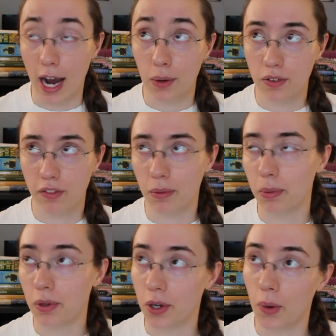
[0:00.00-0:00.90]
out of the
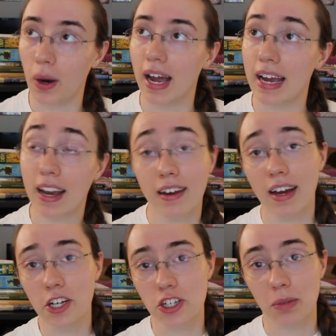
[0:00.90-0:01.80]
blue, a
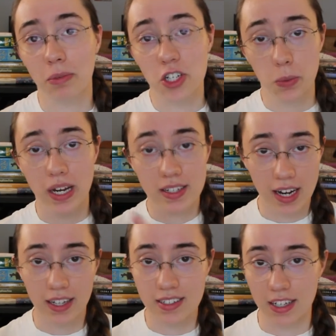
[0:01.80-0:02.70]
connection between
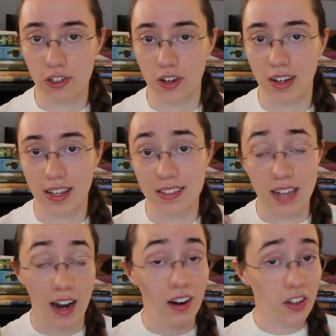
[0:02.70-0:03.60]
Titus Andronicus
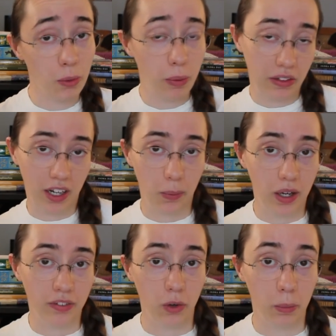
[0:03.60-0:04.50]
and another book that I
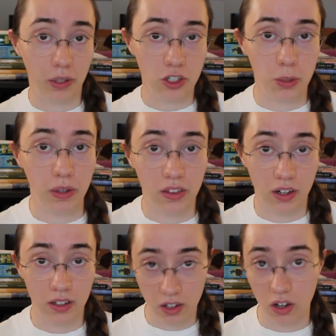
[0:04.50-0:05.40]
read for
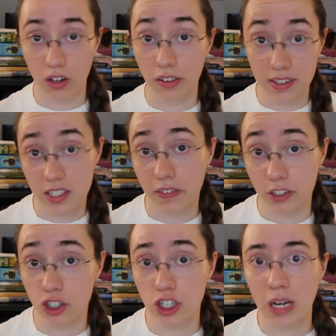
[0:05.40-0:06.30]
Booktubeathon called The
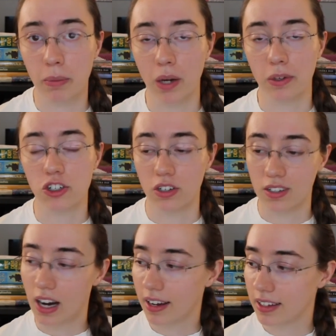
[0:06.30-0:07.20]
Selfish Gene by Richard
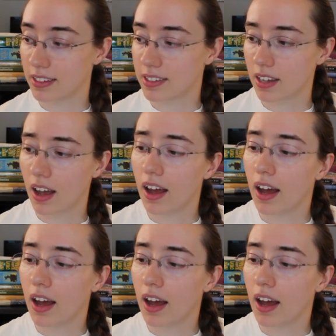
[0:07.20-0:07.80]
Dawkins.